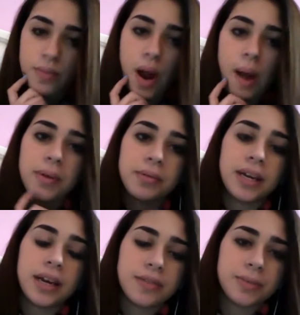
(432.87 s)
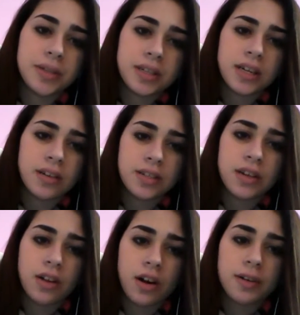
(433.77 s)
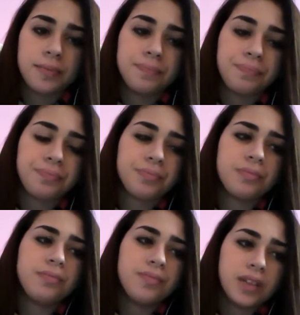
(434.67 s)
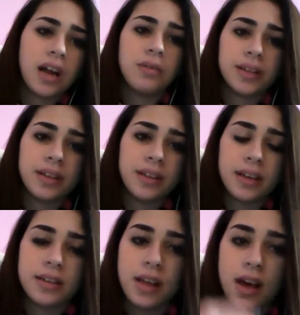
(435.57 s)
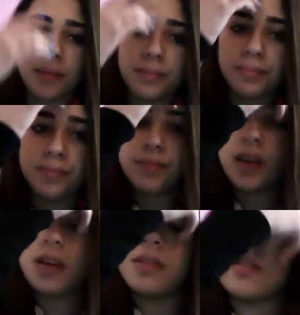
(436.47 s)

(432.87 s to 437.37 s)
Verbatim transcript: probably would have to be the Telltale Heart. I really liked that uh,